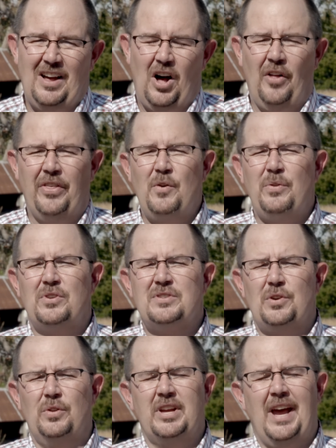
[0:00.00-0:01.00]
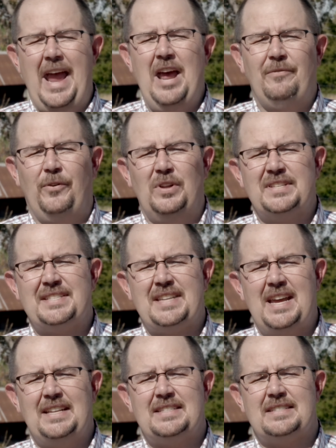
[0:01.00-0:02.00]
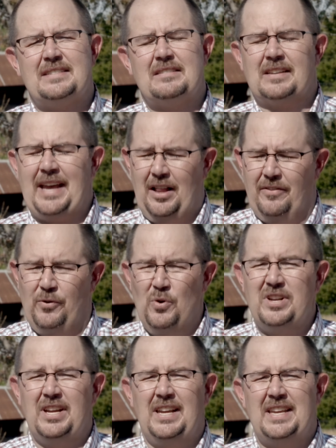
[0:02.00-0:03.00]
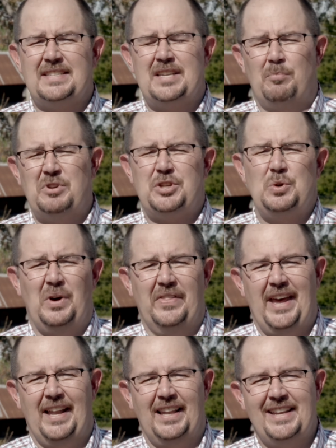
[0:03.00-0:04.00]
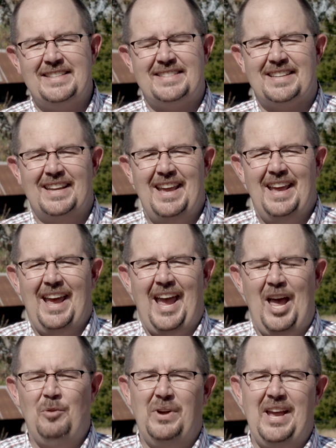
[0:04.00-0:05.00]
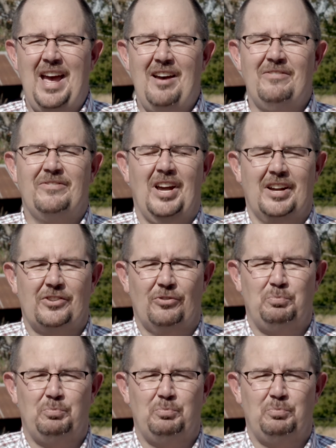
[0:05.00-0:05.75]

Although there's only a handful of states, California is number 2 on that list, and we have Dr.